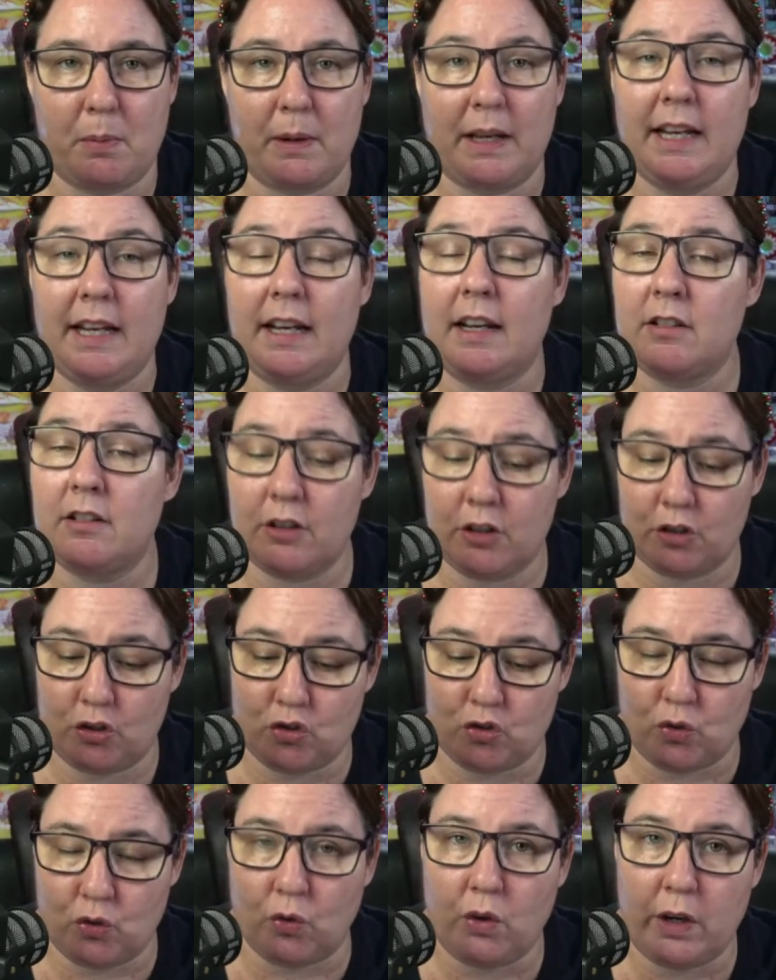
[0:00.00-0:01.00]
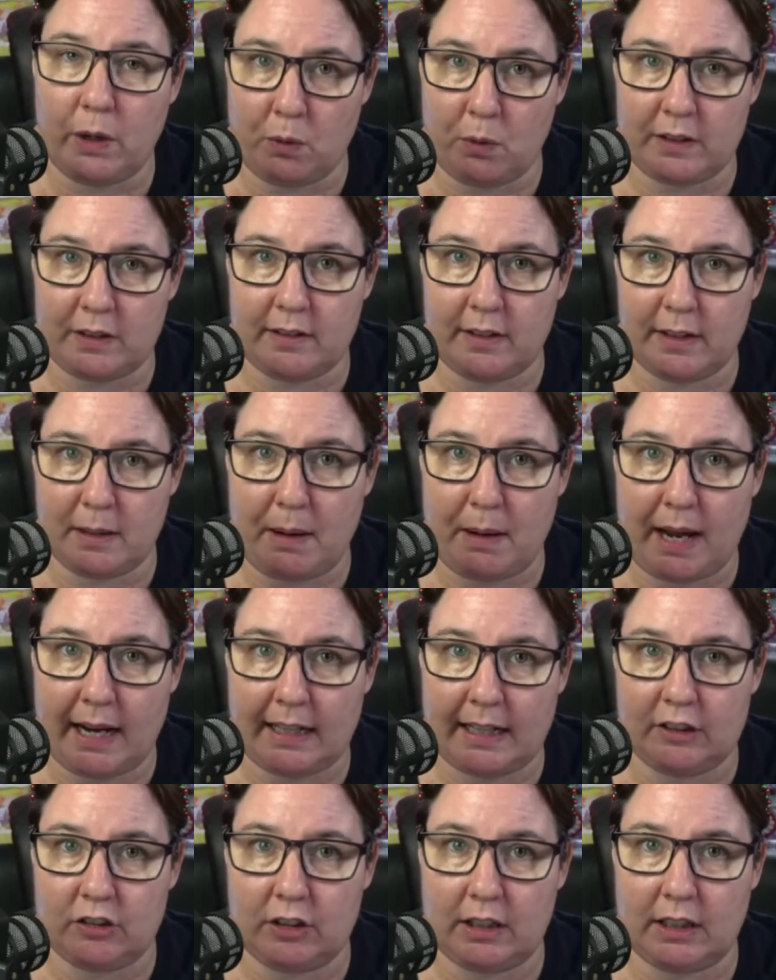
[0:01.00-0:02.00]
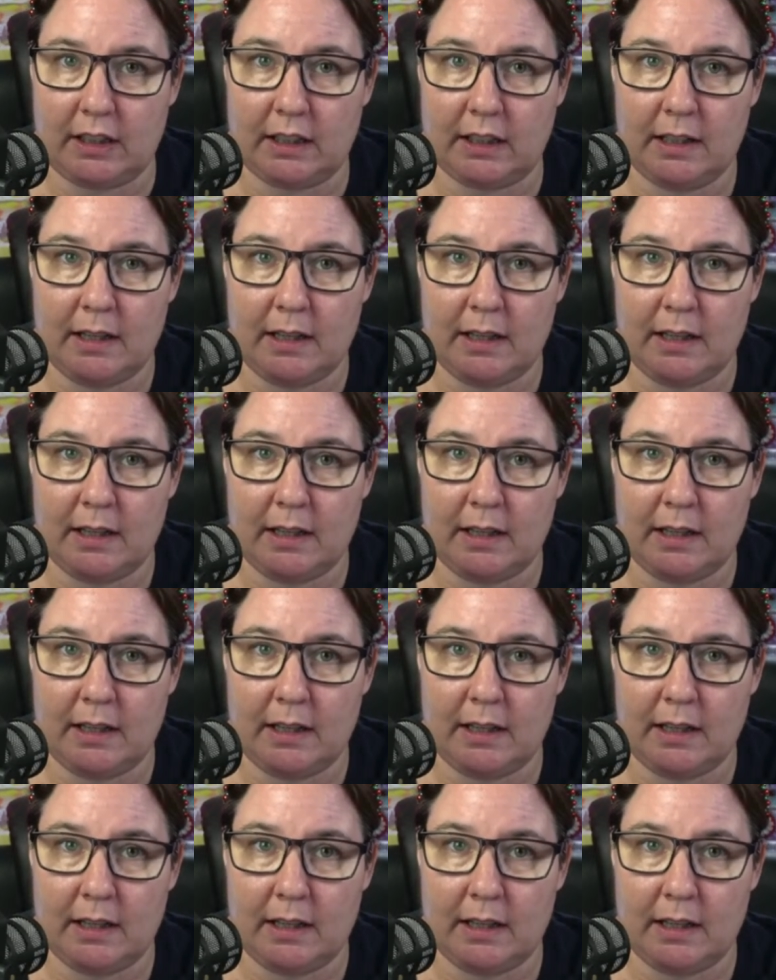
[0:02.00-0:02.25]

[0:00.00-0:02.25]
He doesn't destroy what's in the packaging,